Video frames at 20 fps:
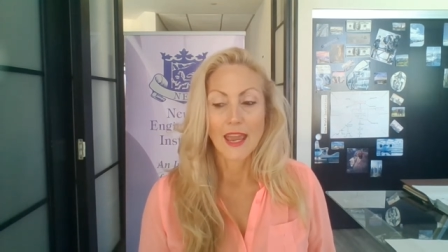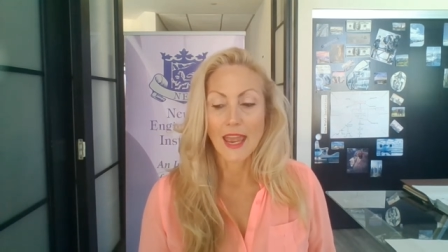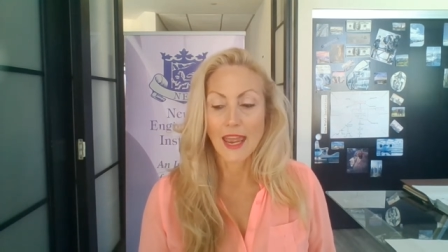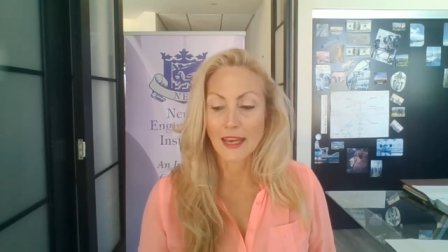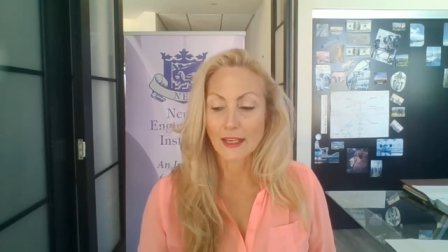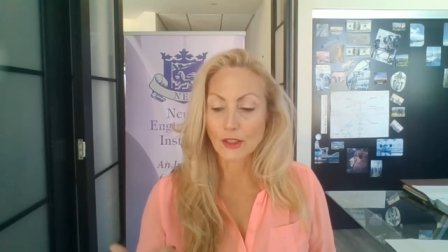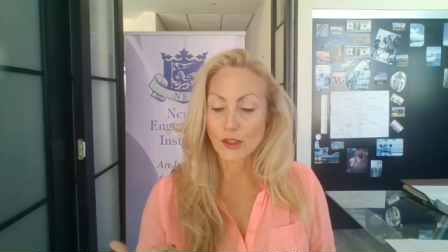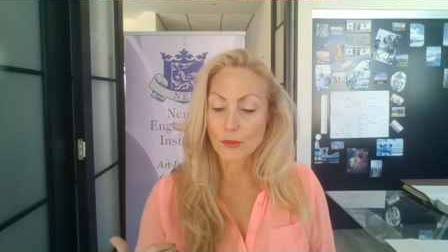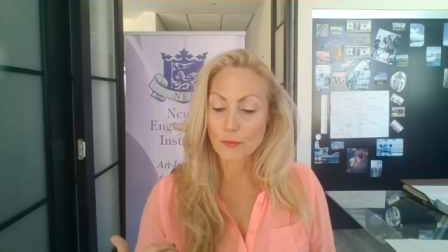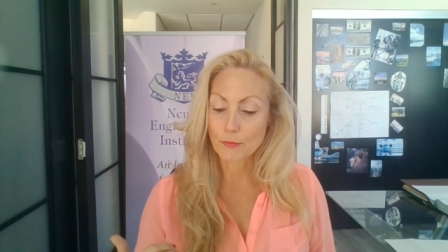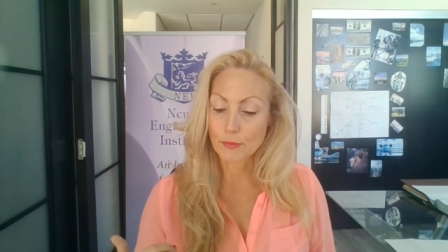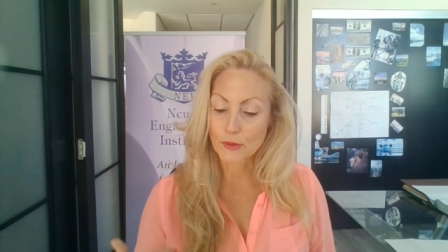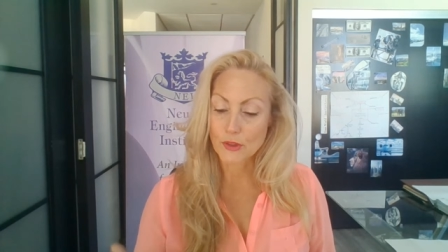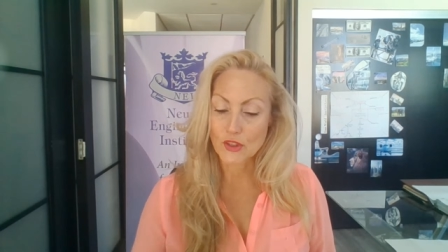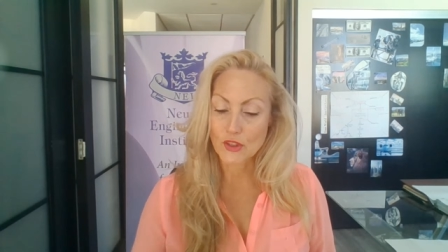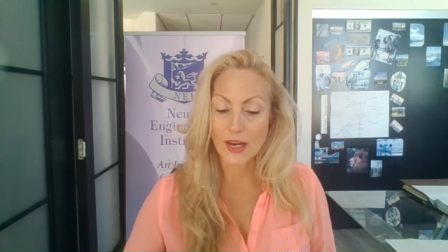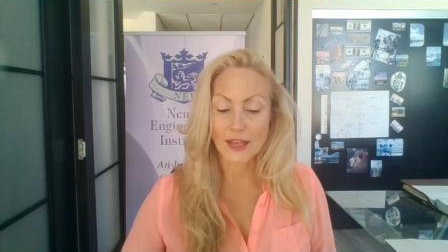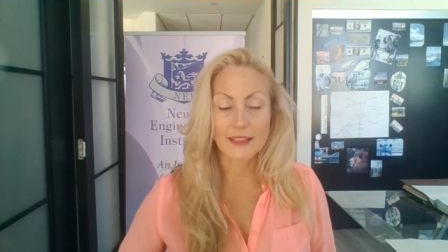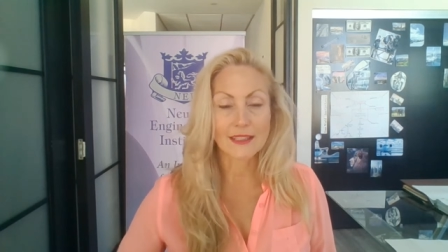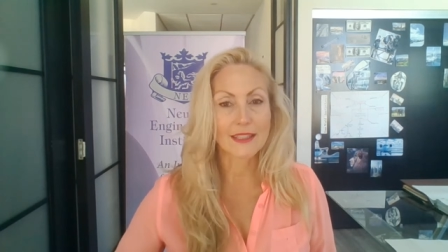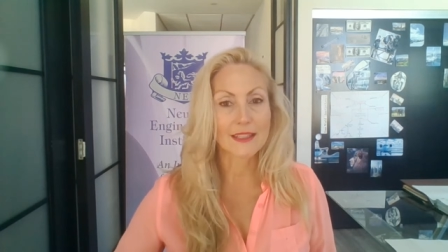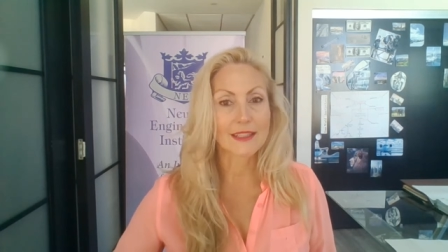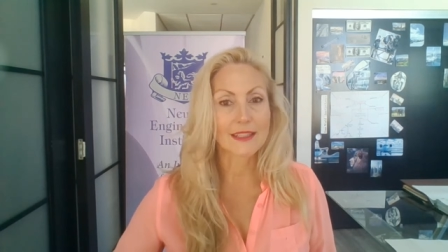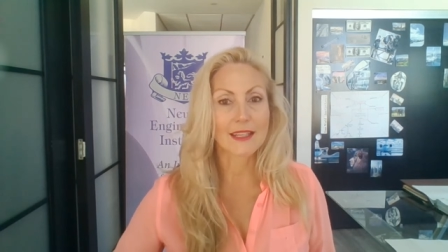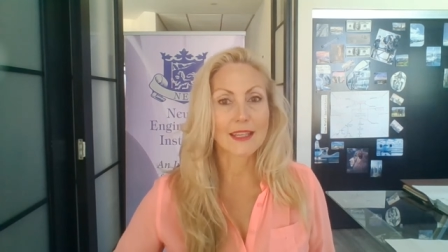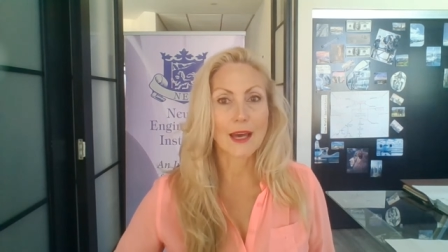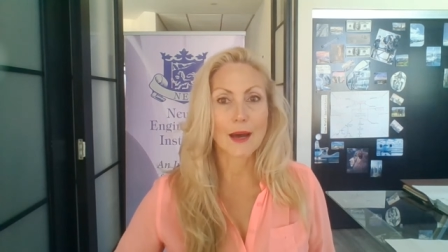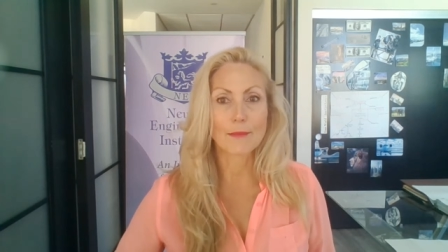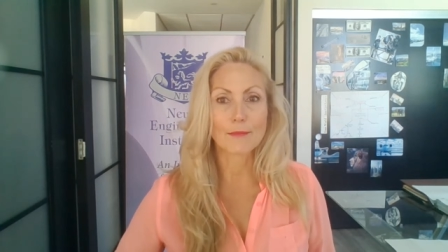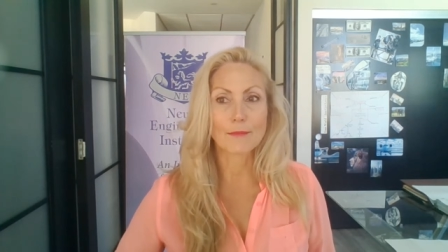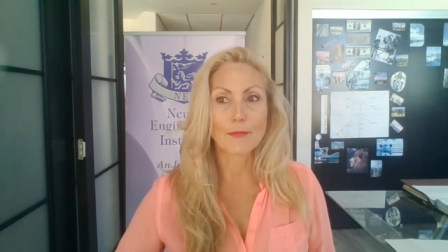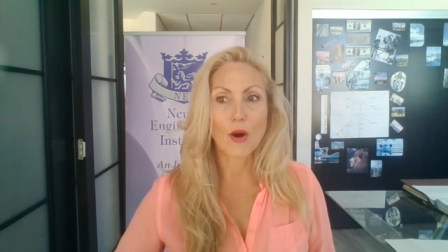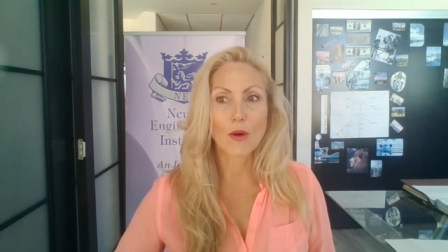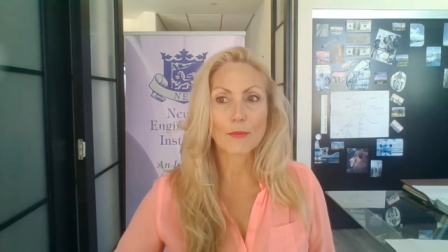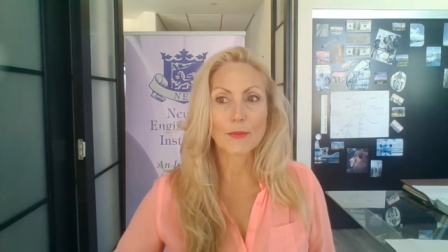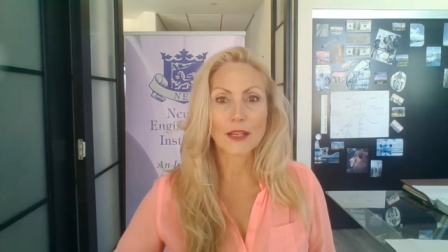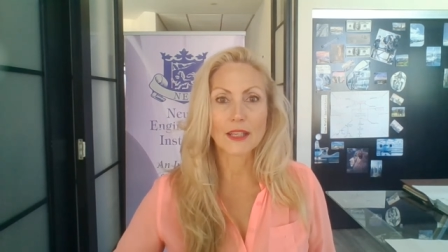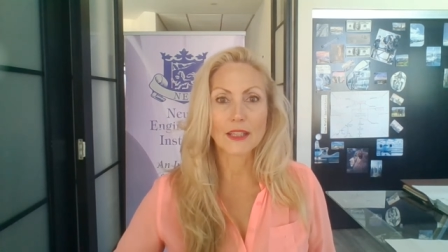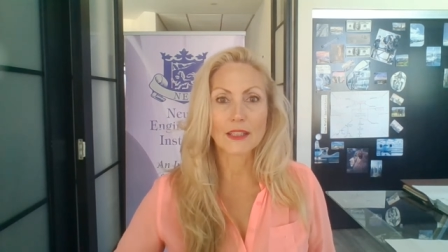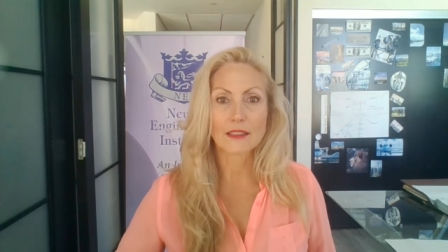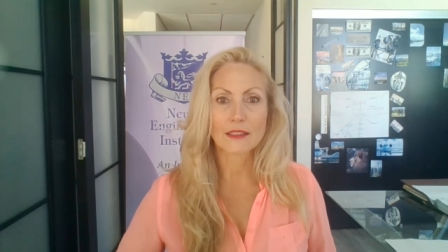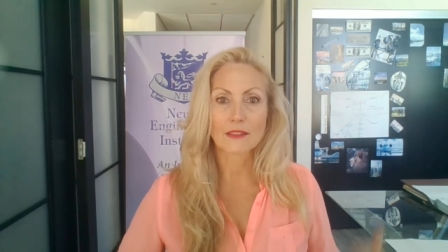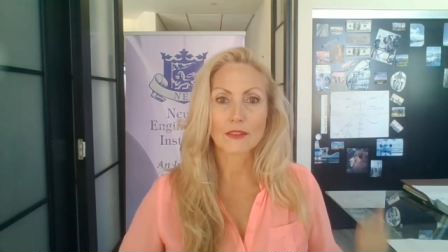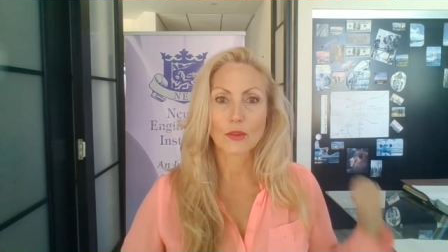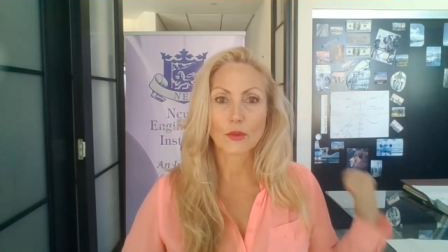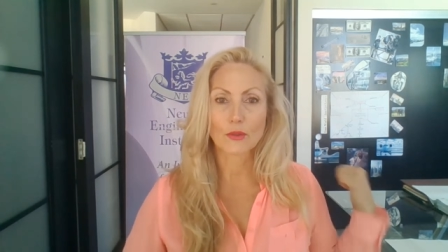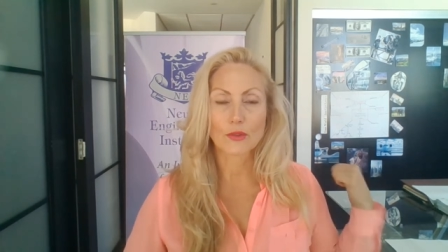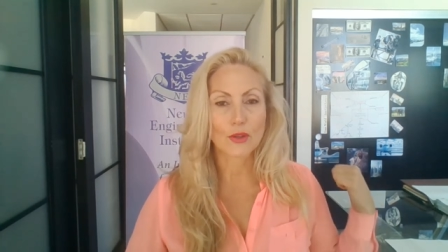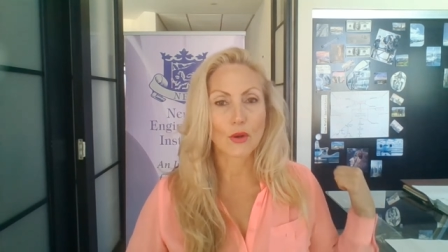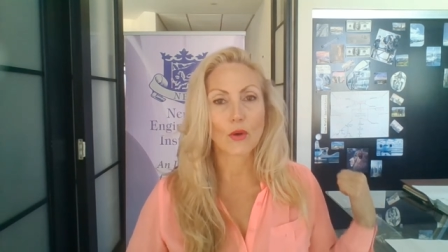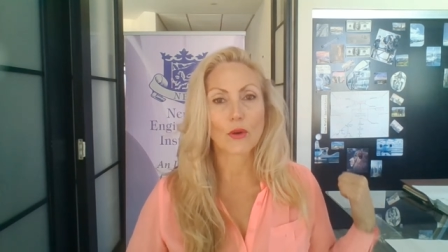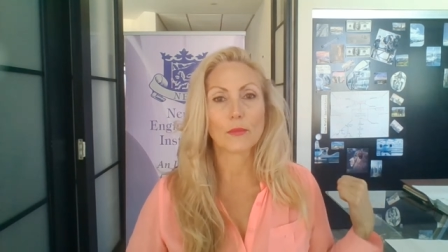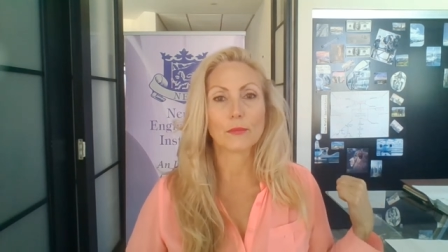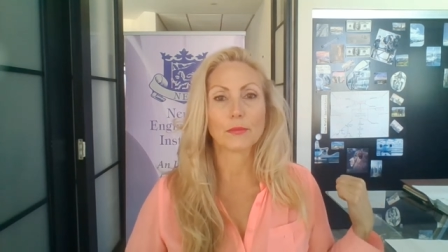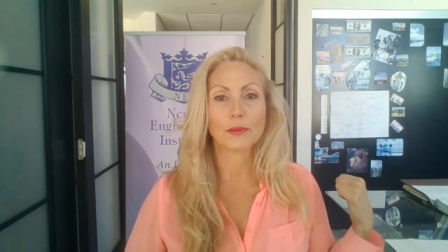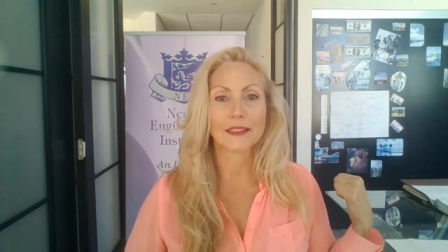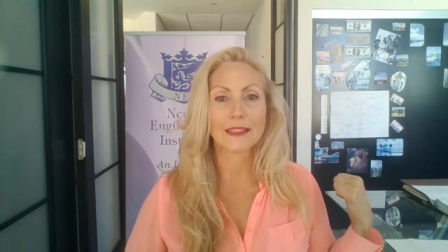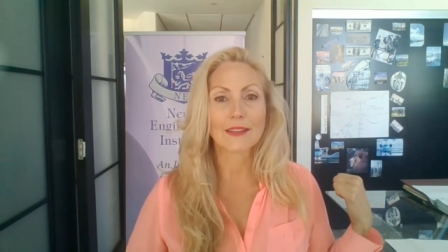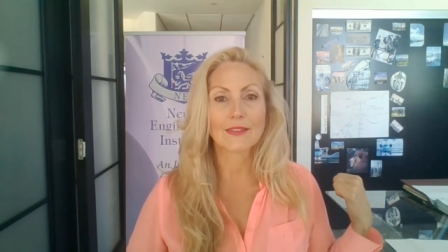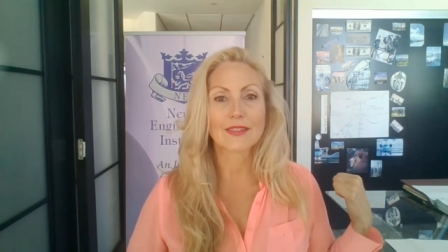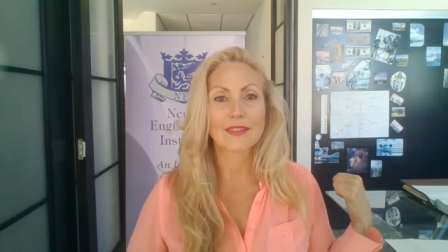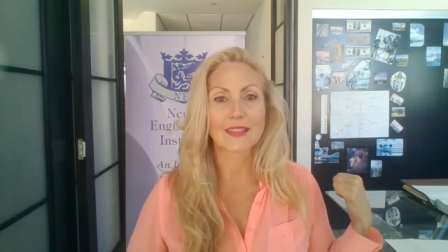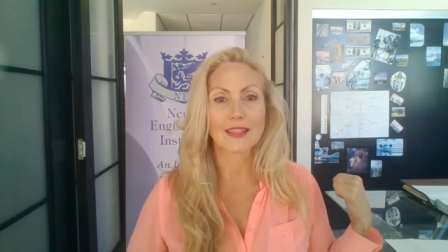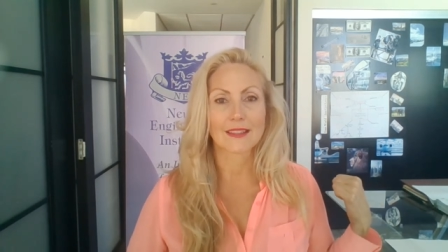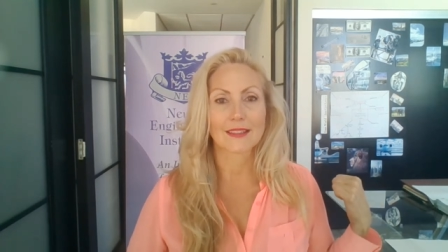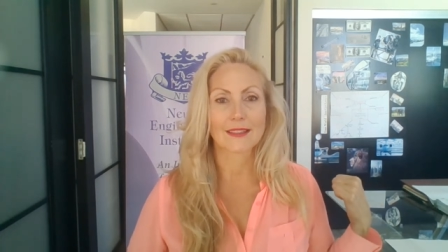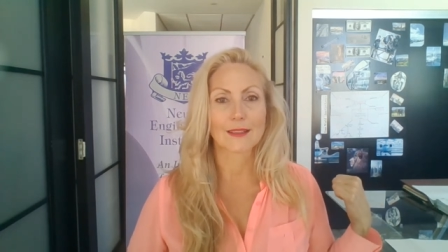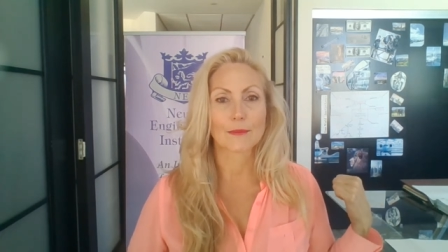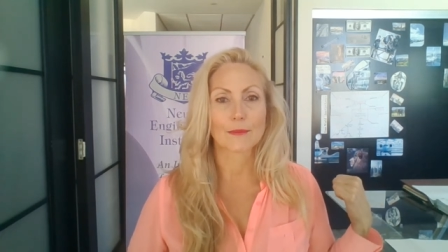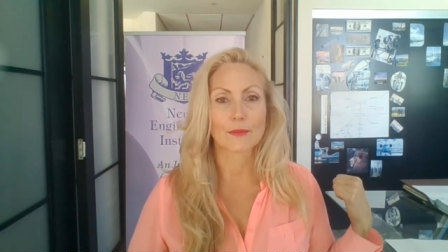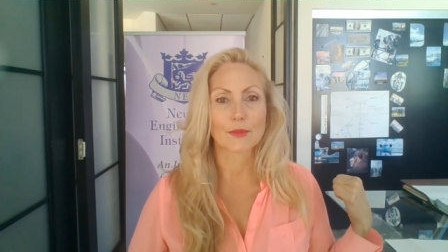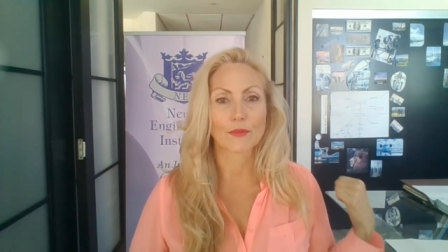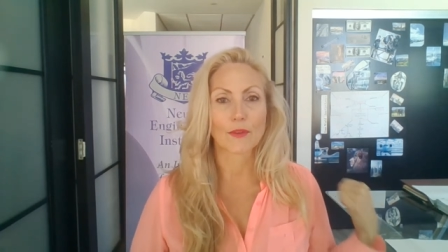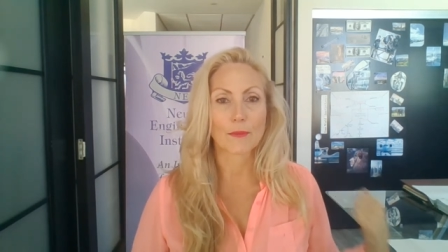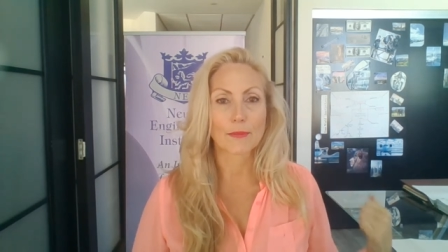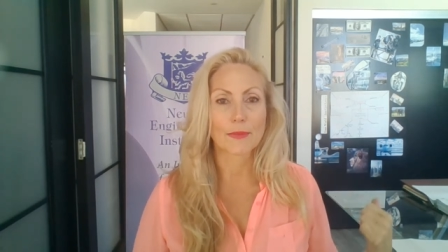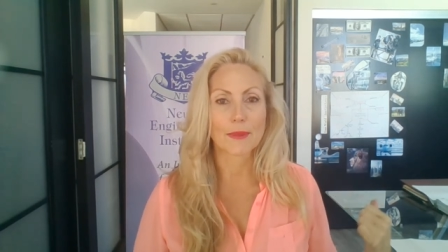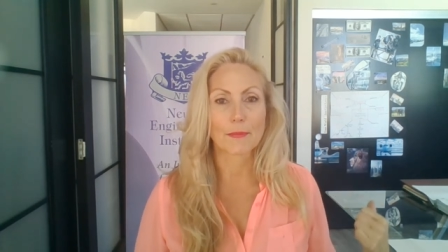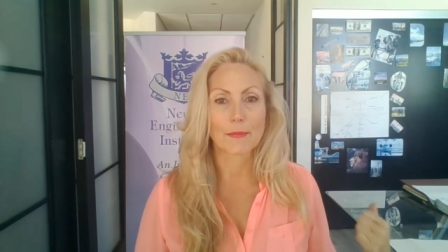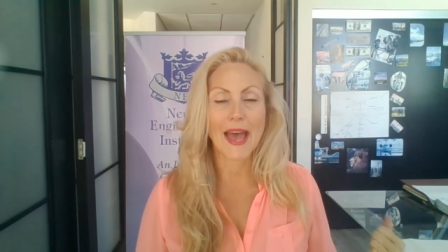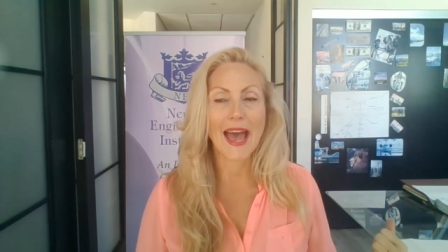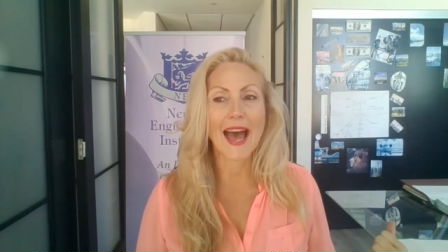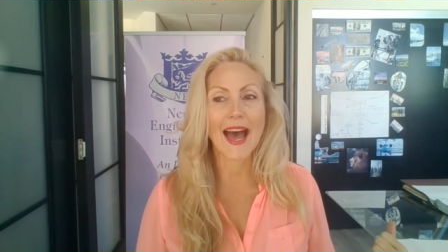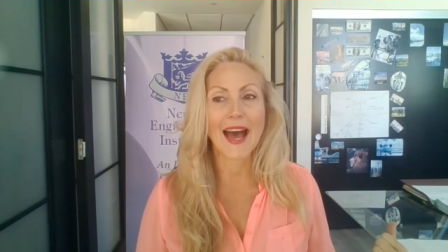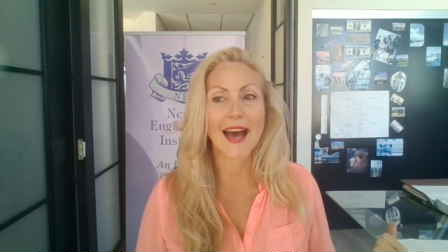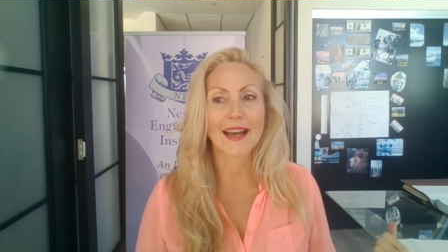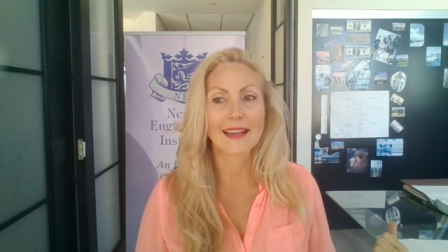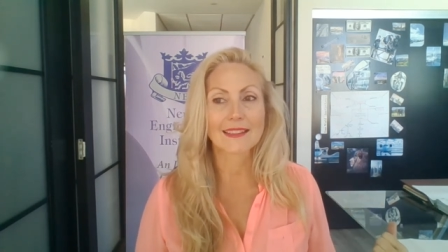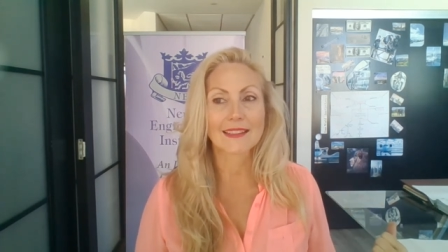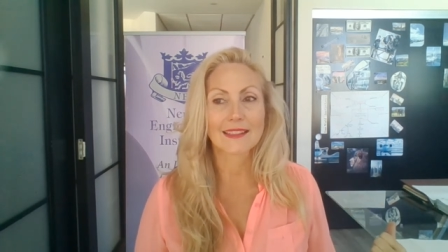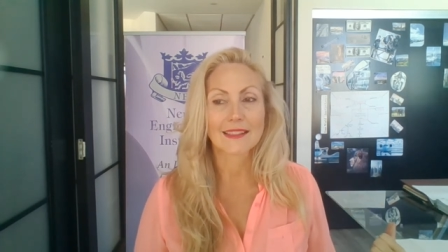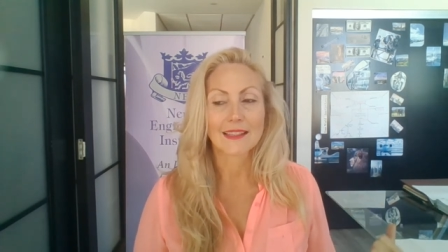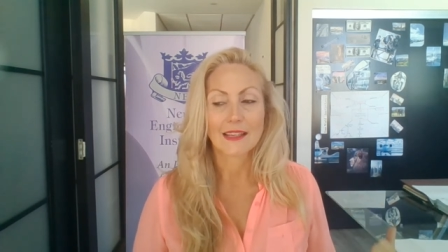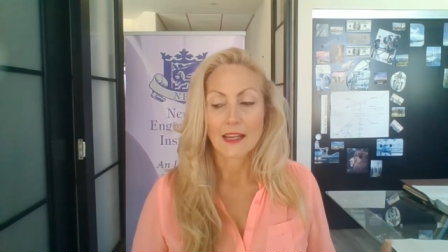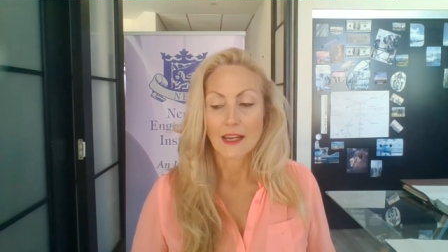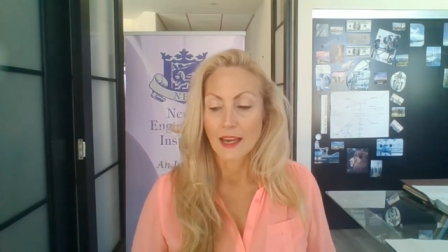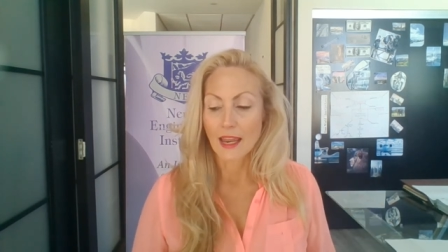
and you project into that moment those old belief systems from the past,